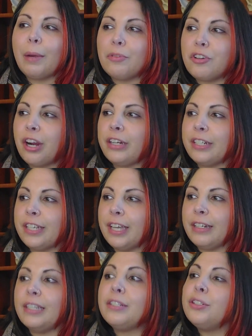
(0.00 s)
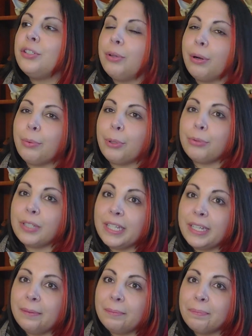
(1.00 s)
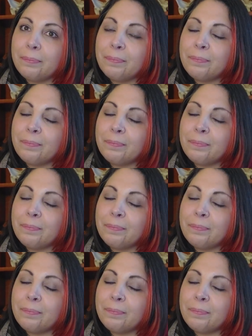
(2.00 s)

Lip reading: I'm trying to get into a routine.